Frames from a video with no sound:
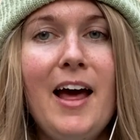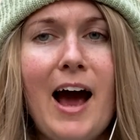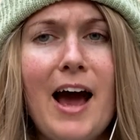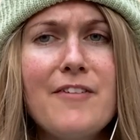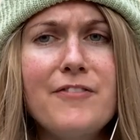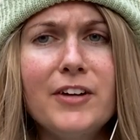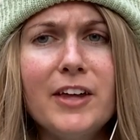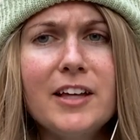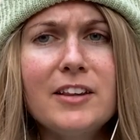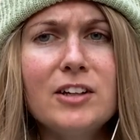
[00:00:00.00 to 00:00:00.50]
I
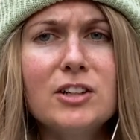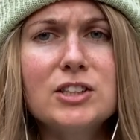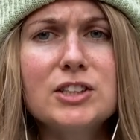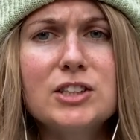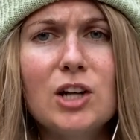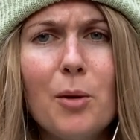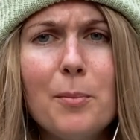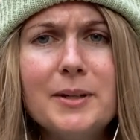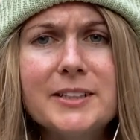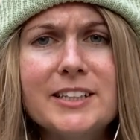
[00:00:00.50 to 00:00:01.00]
feel like they're
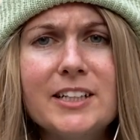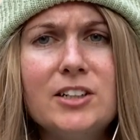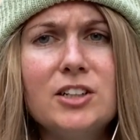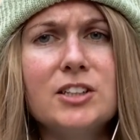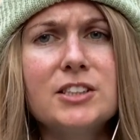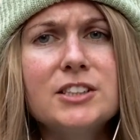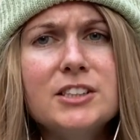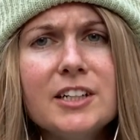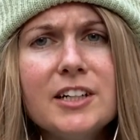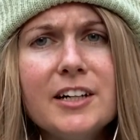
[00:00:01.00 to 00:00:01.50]
so
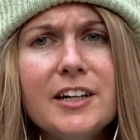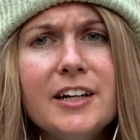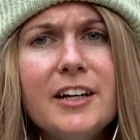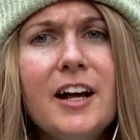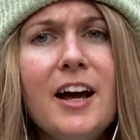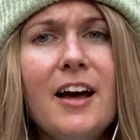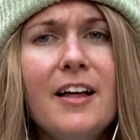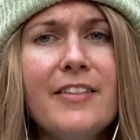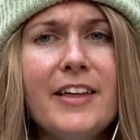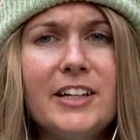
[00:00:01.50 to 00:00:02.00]
misunderstood.
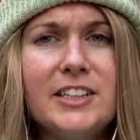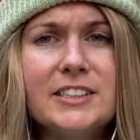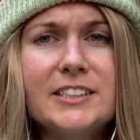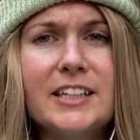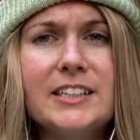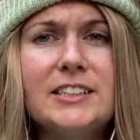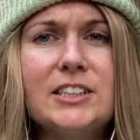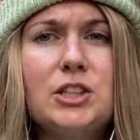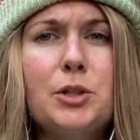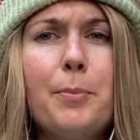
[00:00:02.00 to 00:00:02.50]
They just
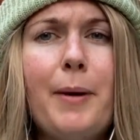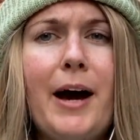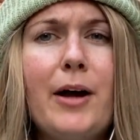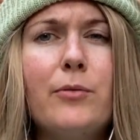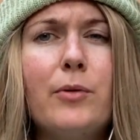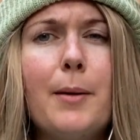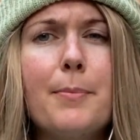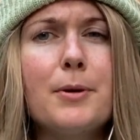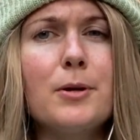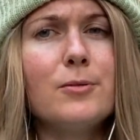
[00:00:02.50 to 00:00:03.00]
get such a bad
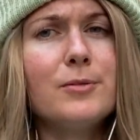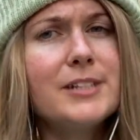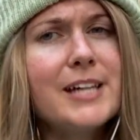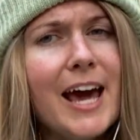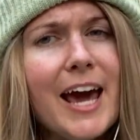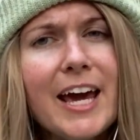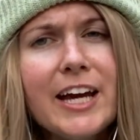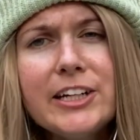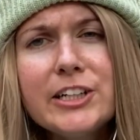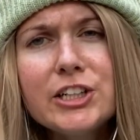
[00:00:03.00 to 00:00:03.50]

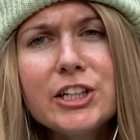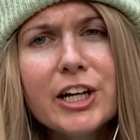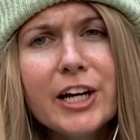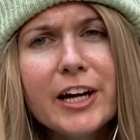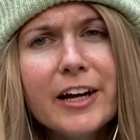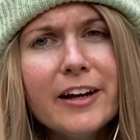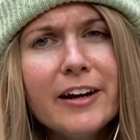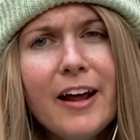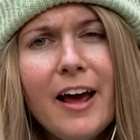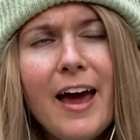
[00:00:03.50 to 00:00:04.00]

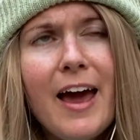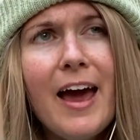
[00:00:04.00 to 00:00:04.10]
reputation,